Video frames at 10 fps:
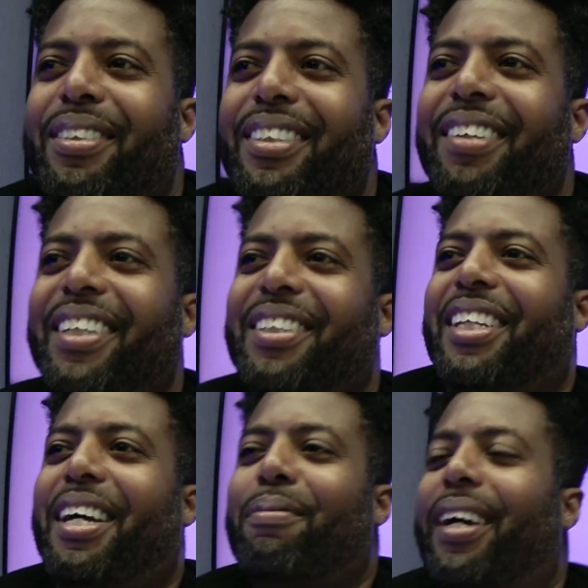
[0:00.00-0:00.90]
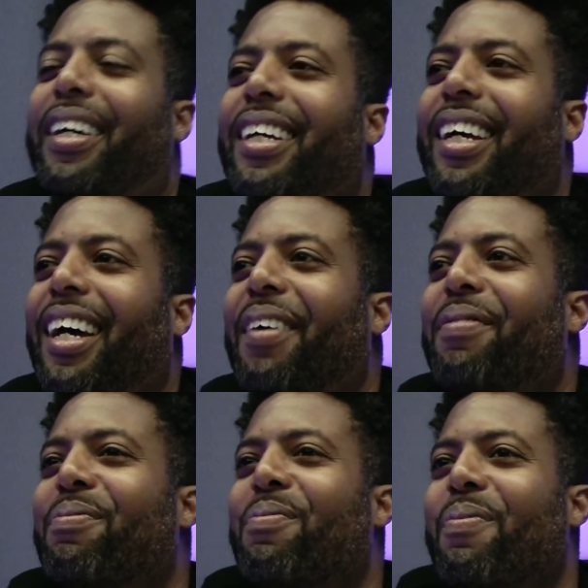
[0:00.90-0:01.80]
It wasn't that bad.
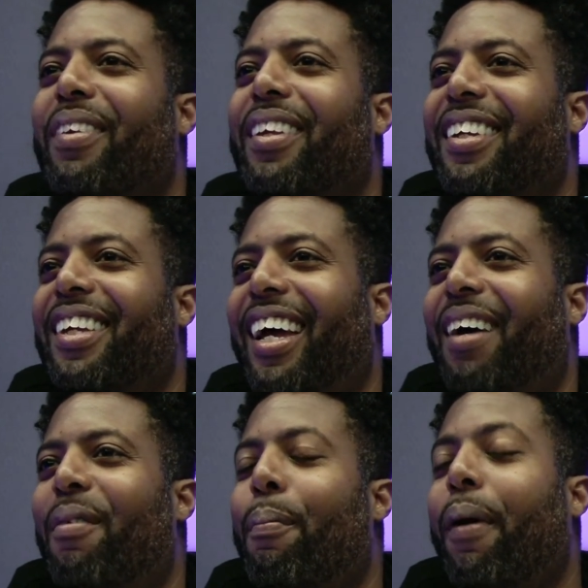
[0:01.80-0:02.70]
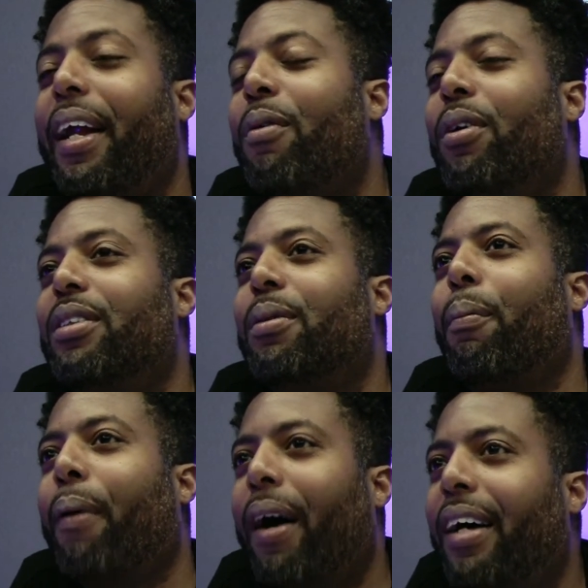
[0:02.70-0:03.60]
Yeah, but
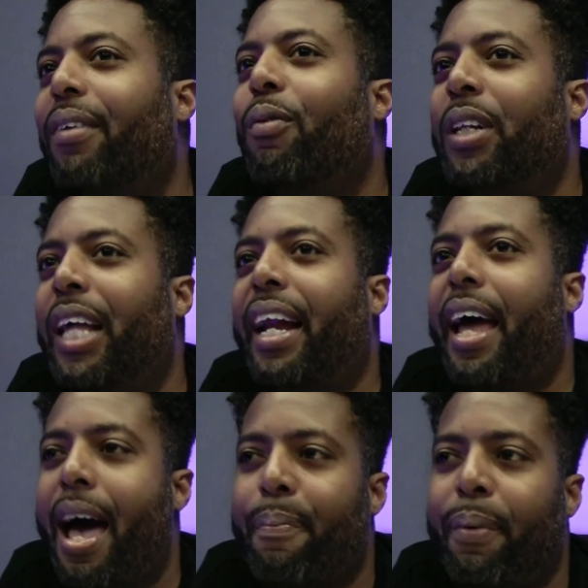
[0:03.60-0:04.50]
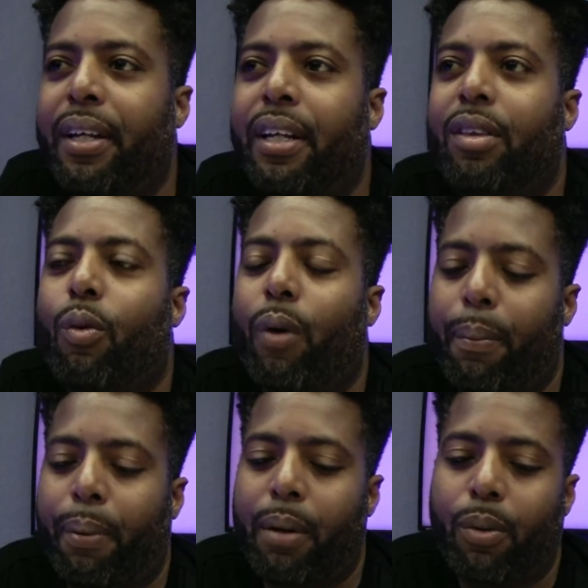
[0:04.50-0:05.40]
when that happened and the way
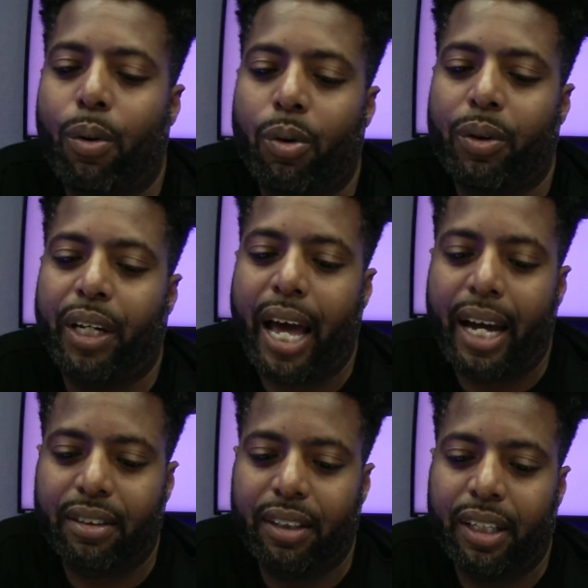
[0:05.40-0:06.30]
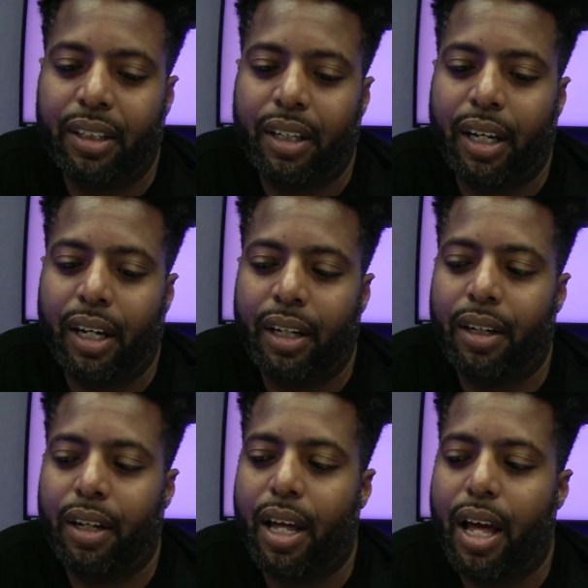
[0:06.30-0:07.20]
people were reacting,
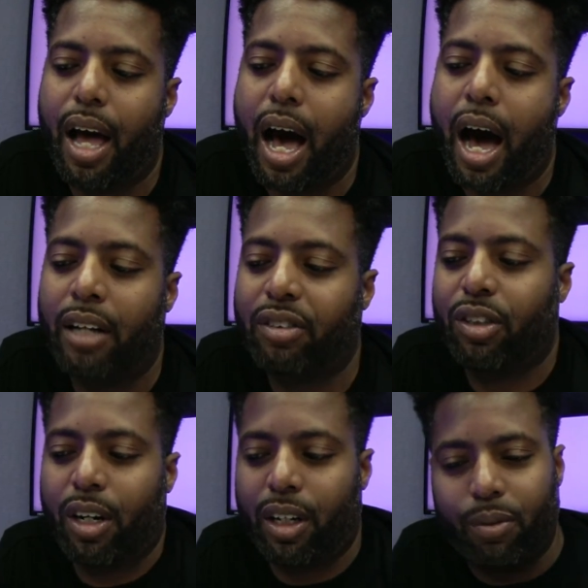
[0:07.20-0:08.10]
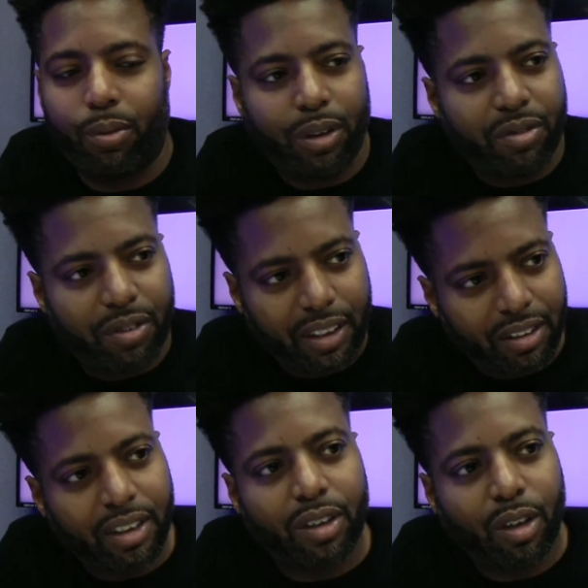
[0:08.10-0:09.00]
and I started
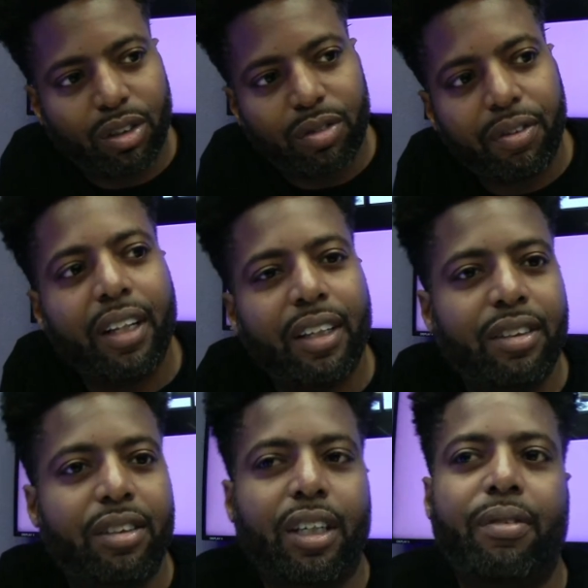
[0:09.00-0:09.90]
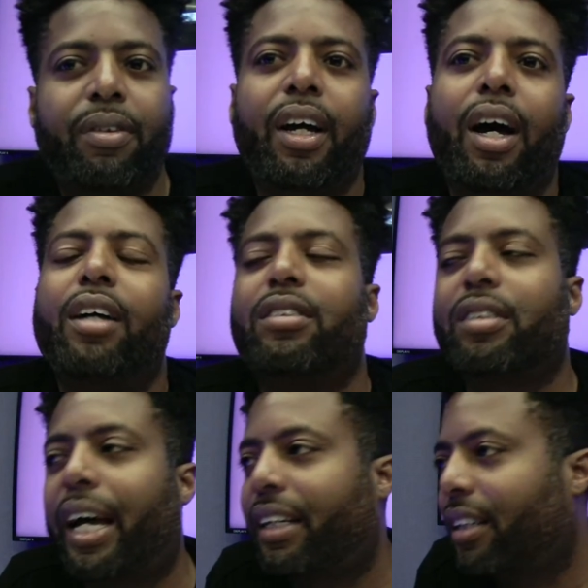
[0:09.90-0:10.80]
revisiting those feelings of
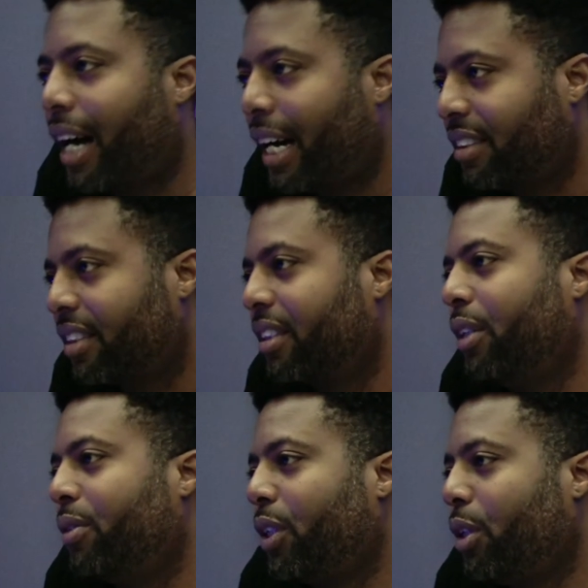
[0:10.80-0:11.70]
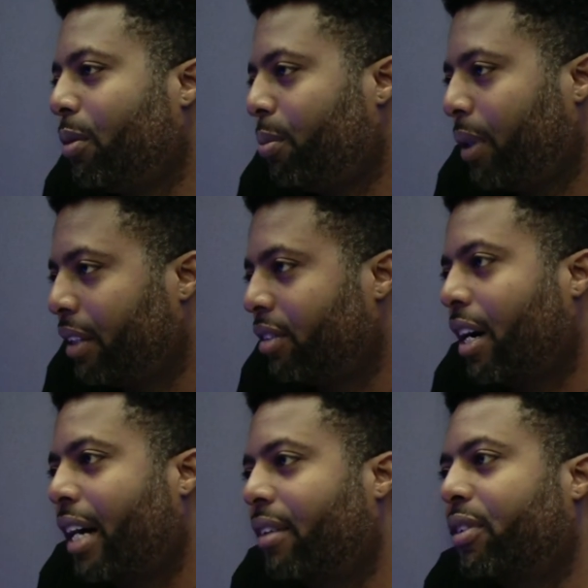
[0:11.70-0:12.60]
psychologically when human beings are
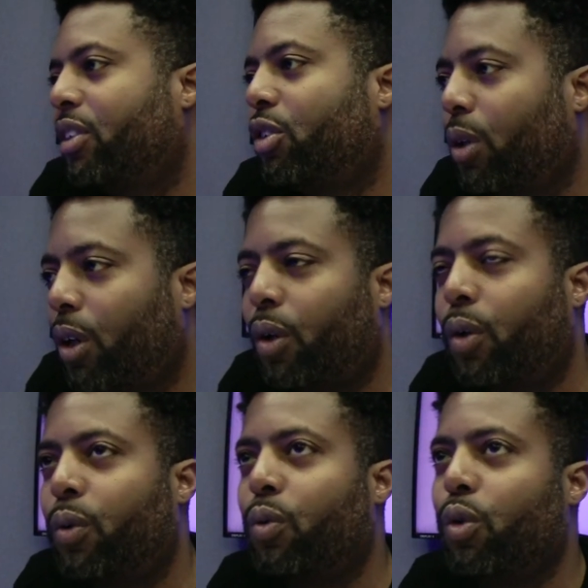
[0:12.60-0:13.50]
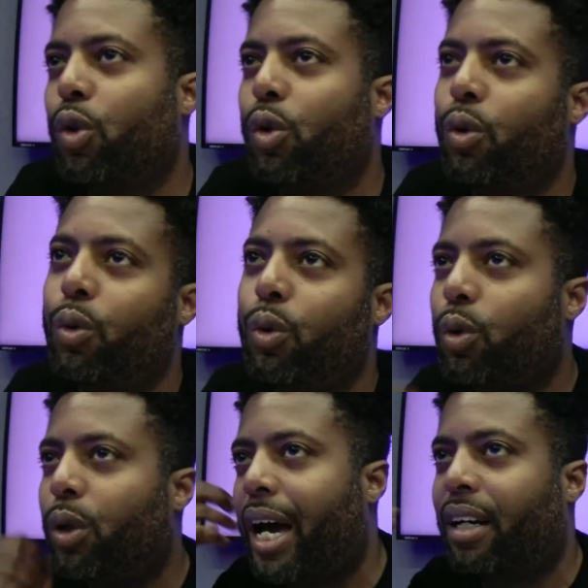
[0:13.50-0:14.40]
out of control, you
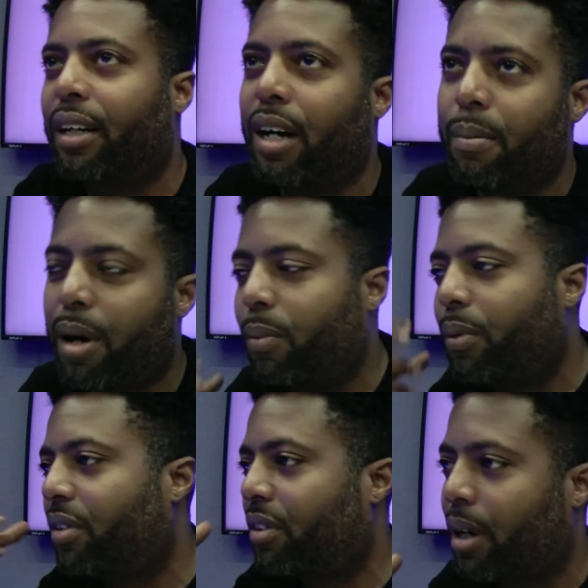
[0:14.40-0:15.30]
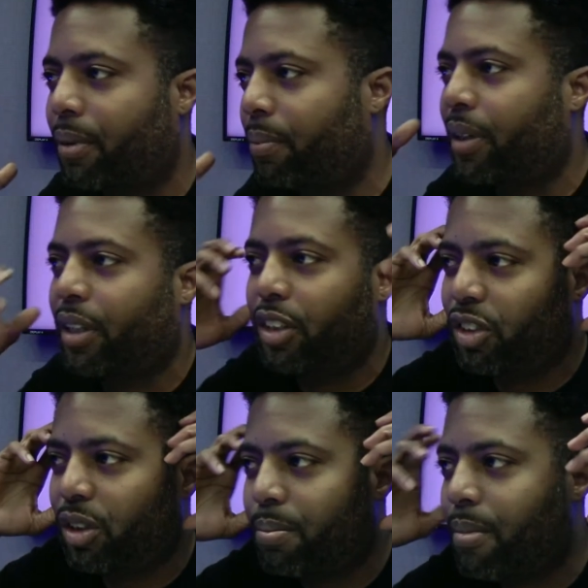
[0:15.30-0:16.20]
kind of come up with something because
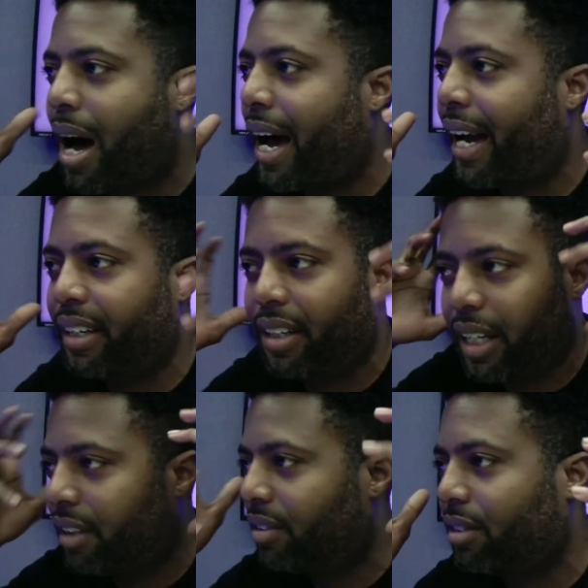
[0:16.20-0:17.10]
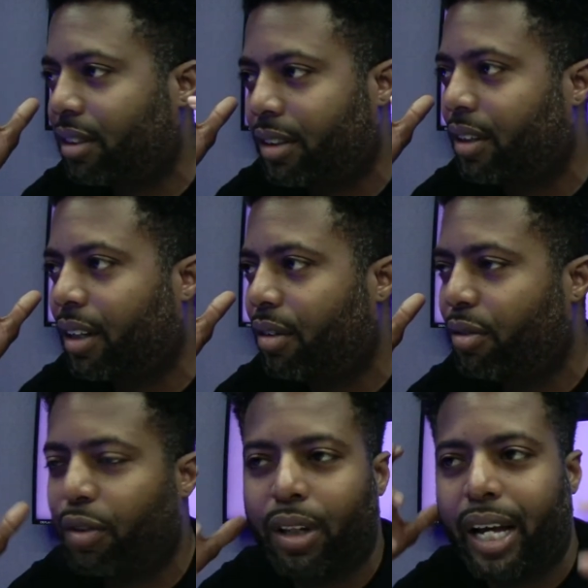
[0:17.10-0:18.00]
your mind needs to
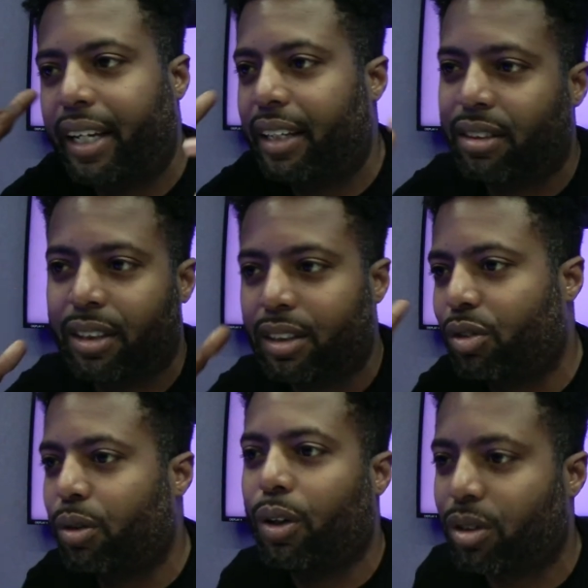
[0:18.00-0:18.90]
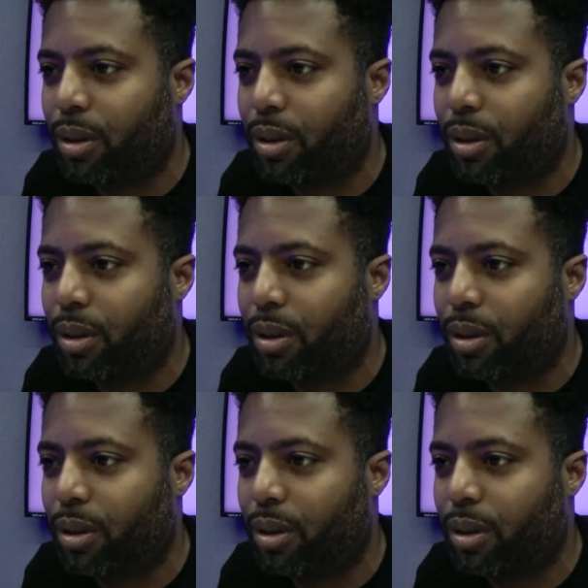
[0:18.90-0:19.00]
feel like it's in control somehow.